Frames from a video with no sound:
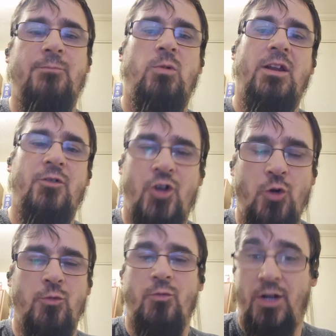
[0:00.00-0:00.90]
when a
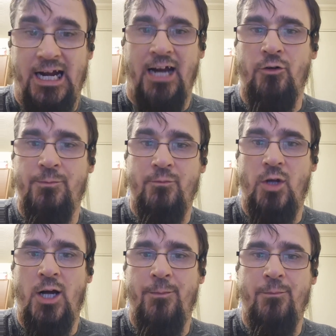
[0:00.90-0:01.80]
noble Arab
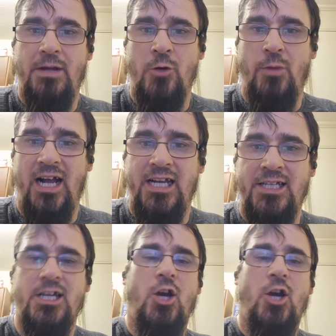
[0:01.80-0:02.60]
Umayyad